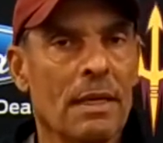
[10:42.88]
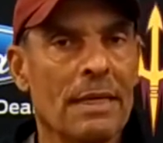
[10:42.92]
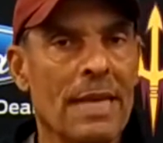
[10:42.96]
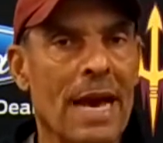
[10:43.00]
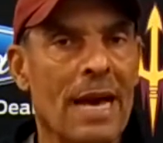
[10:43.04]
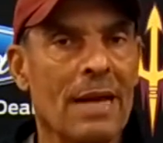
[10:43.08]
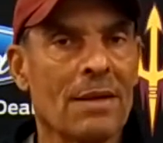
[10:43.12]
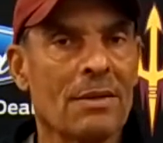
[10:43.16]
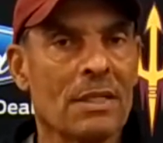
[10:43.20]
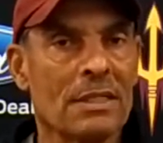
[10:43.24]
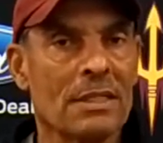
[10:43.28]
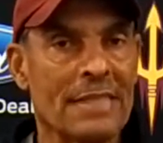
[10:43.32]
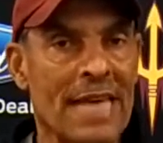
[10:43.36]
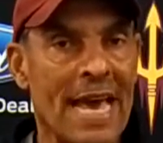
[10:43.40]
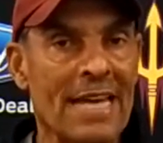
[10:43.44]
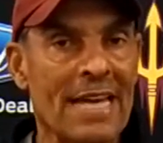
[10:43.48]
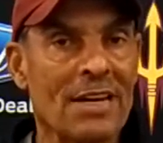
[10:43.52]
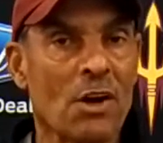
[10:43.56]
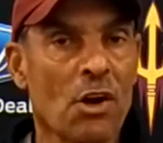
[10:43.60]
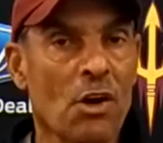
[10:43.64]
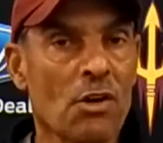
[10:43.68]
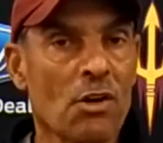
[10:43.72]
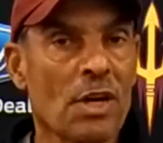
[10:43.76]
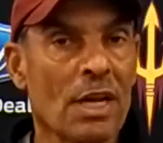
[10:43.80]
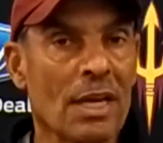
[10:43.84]
Now, does that
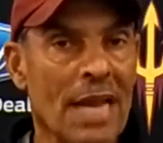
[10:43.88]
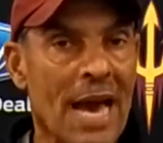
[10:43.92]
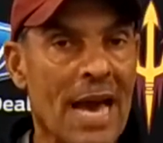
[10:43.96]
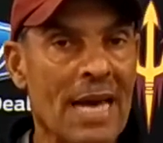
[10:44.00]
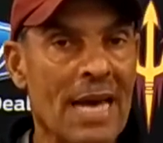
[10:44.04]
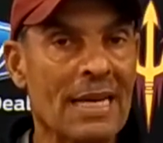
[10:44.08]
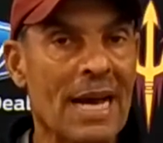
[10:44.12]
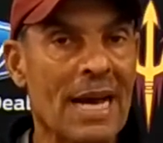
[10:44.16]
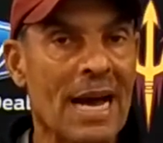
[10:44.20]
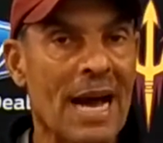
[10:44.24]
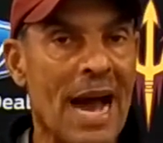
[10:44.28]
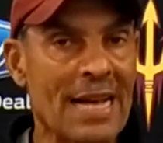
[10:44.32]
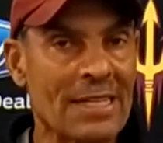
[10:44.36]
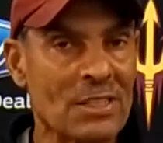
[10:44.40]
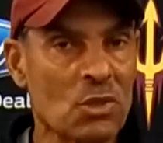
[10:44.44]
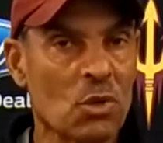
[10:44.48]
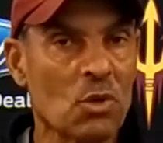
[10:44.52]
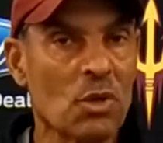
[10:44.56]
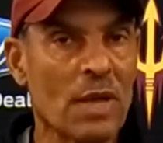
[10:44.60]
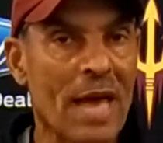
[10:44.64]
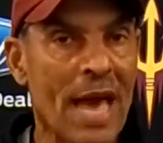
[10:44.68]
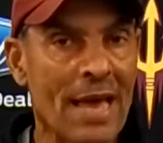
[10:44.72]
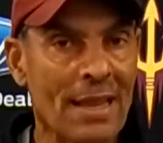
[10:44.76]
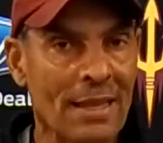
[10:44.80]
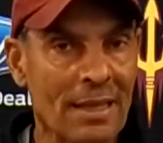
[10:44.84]
hurt a lot of high
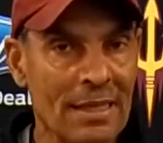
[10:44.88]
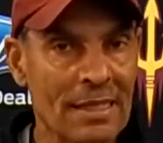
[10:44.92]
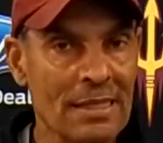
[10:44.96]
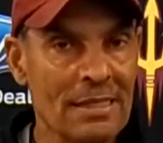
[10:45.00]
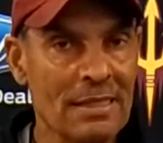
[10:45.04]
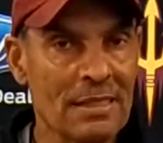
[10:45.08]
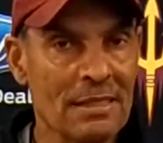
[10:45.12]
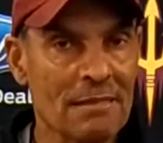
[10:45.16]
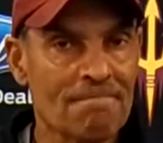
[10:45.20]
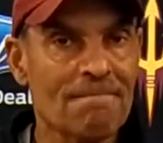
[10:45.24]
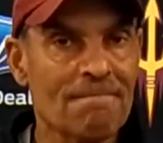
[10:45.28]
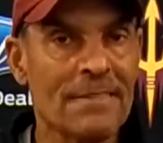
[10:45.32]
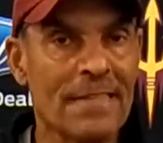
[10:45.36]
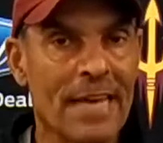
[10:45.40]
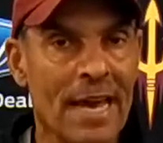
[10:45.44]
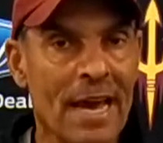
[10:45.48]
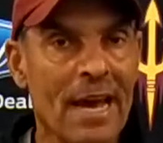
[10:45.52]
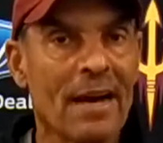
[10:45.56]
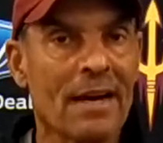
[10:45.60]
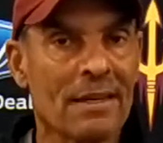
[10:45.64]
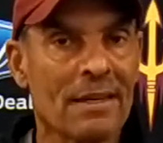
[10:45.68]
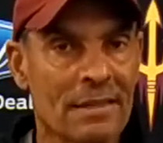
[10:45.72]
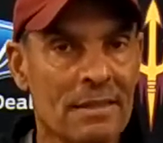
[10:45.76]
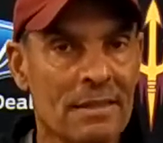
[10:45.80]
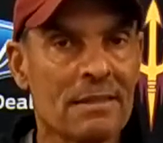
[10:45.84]
school athletes?
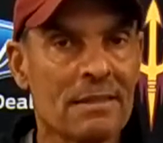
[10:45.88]
Yeah.